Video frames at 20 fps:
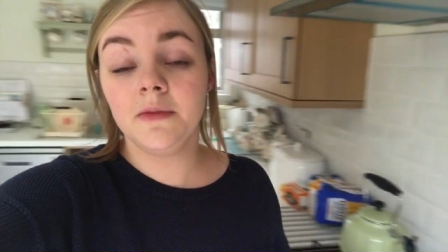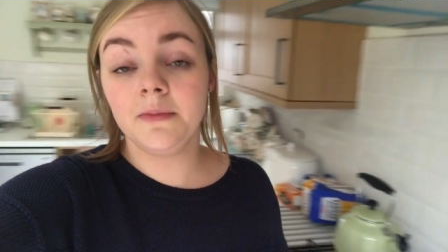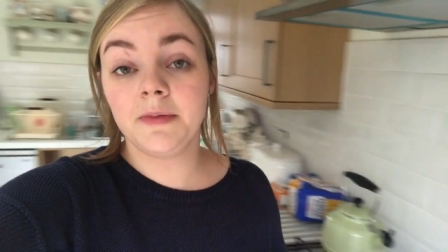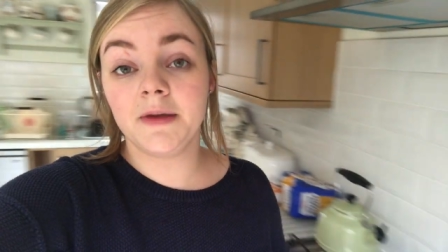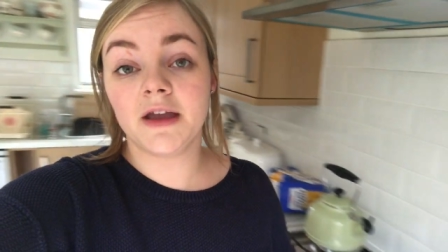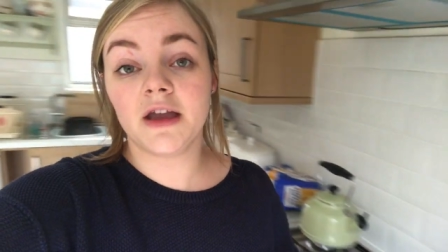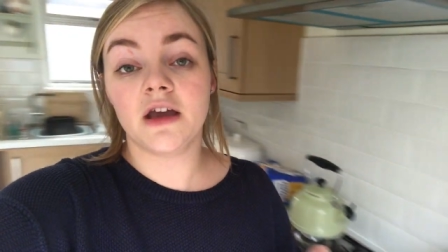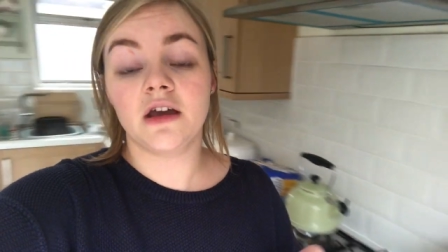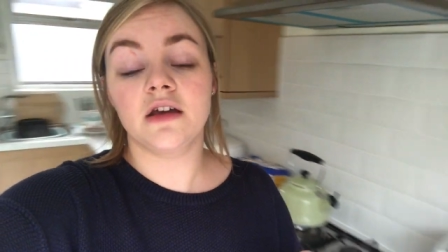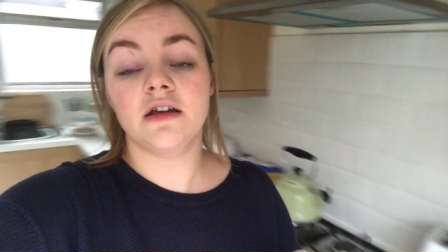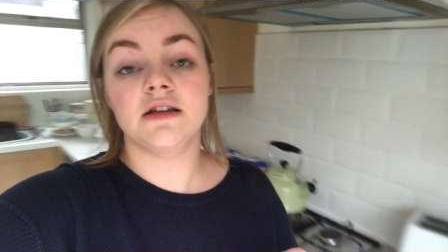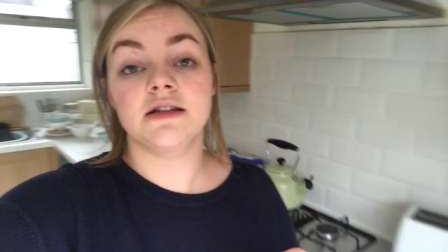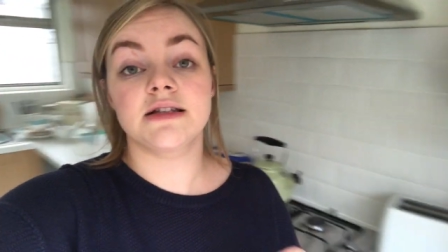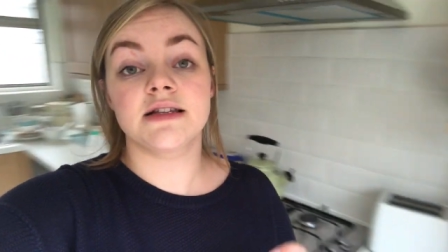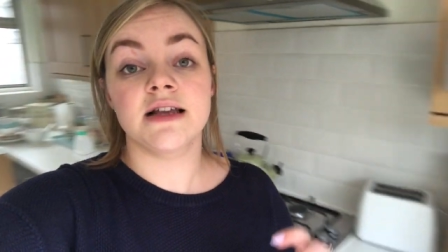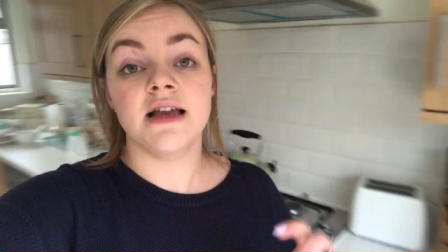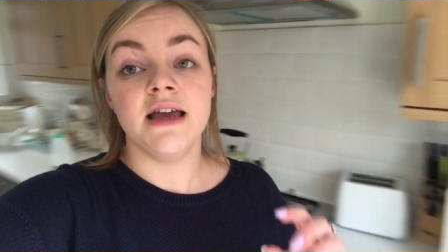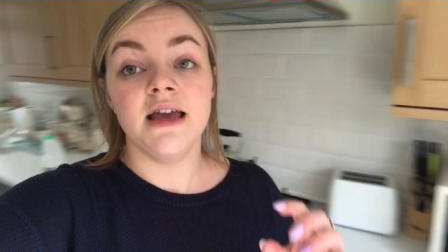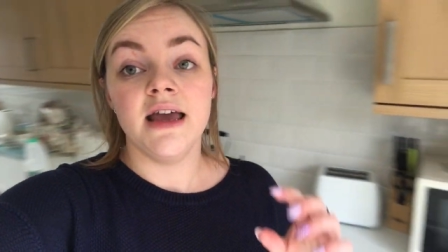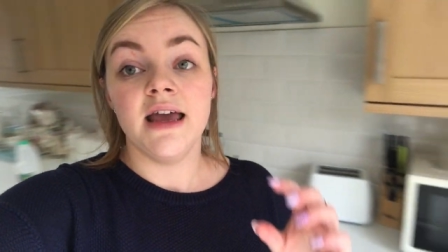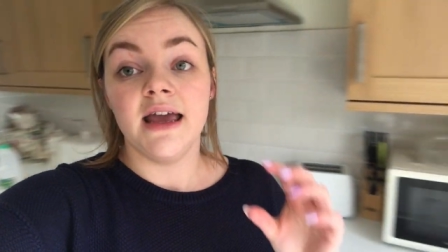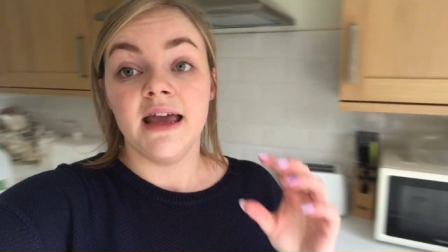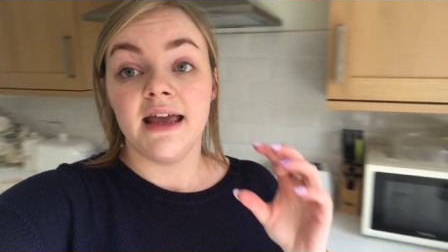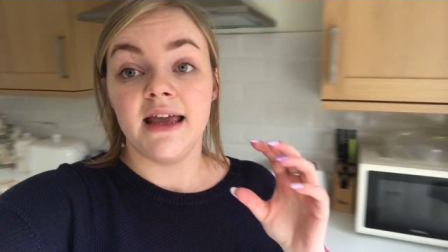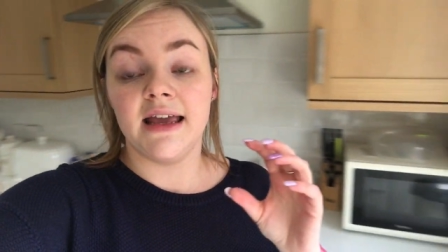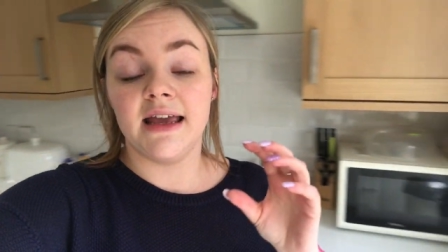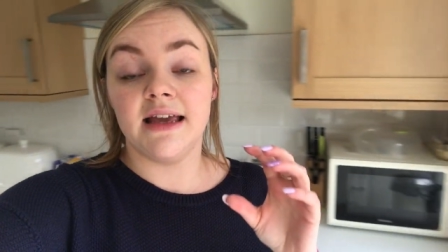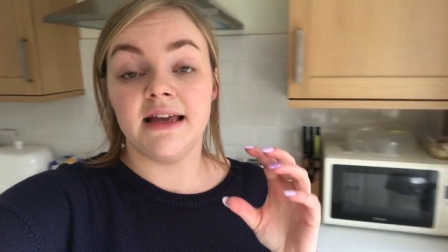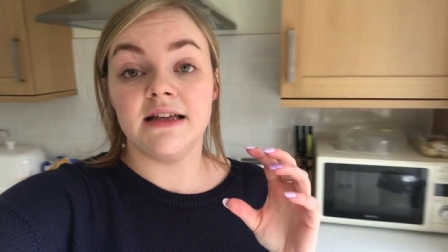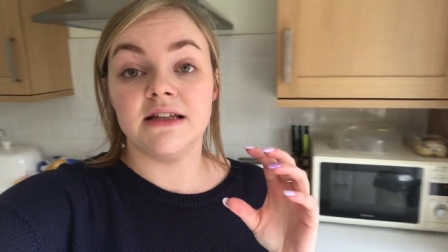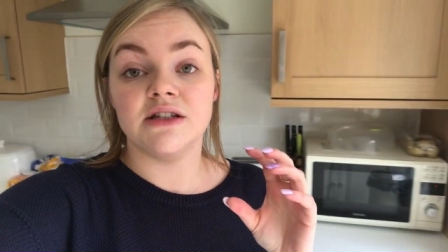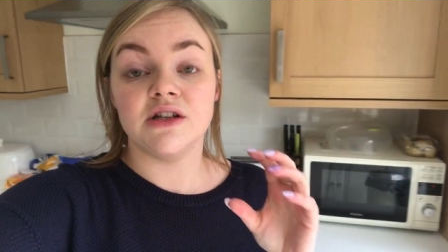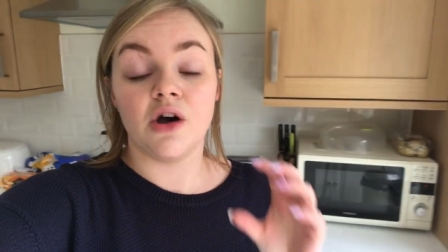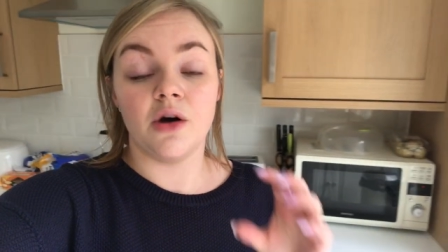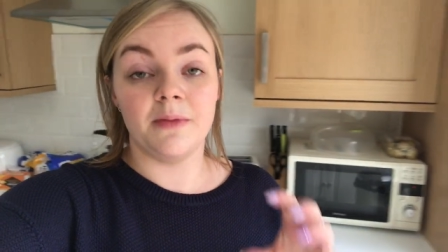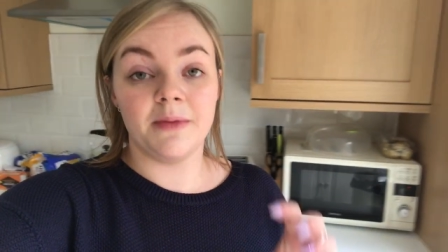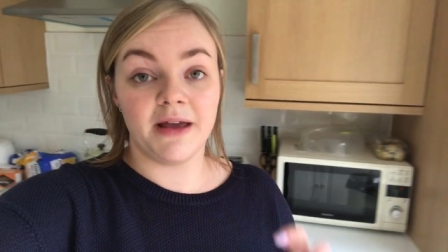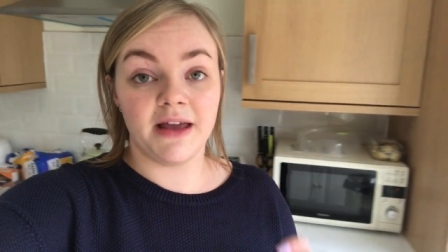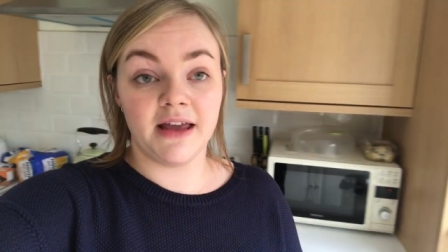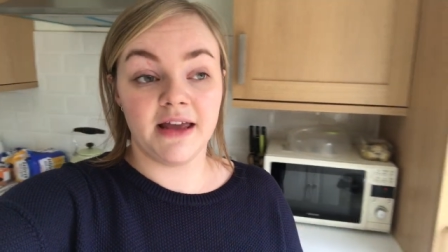because he
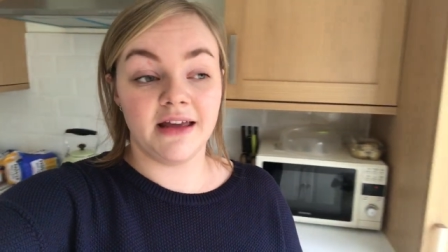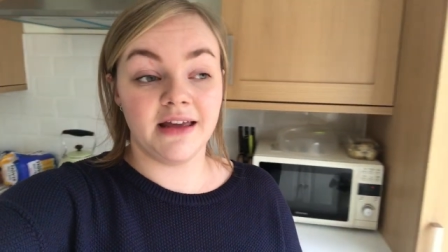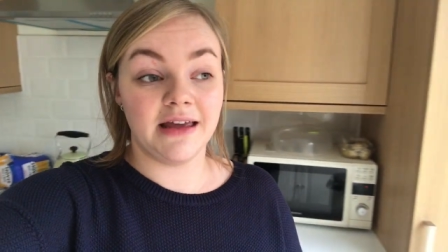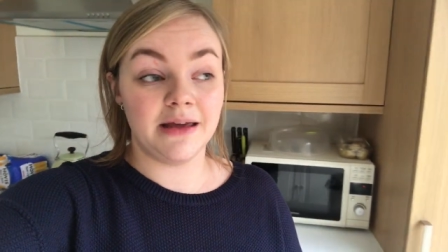told me